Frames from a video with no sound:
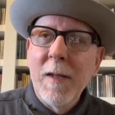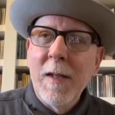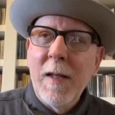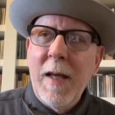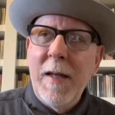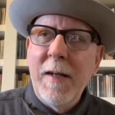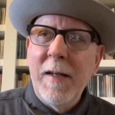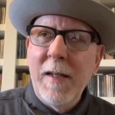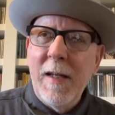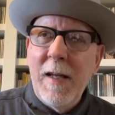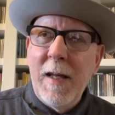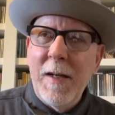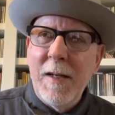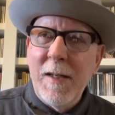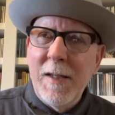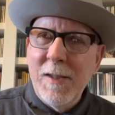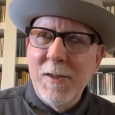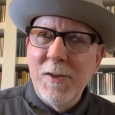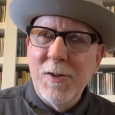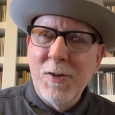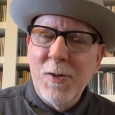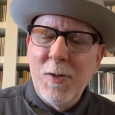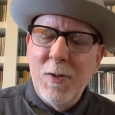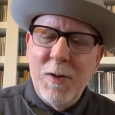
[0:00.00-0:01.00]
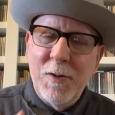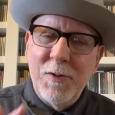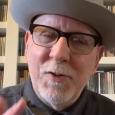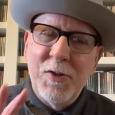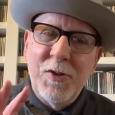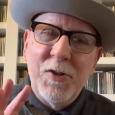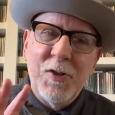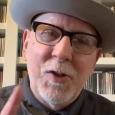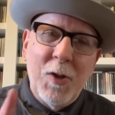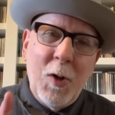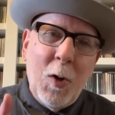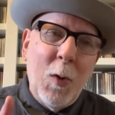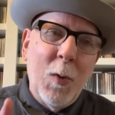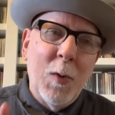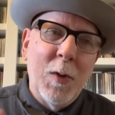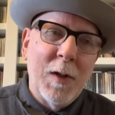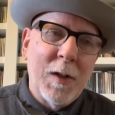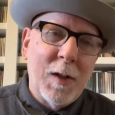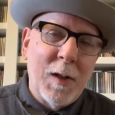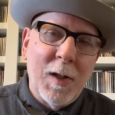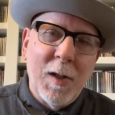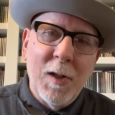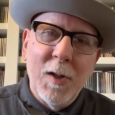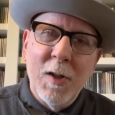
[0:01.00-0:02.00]
and his sort of
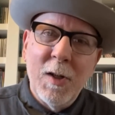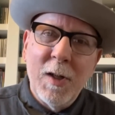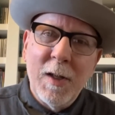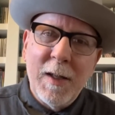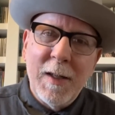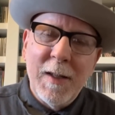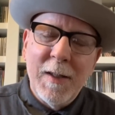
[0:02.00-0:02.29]
stoic look.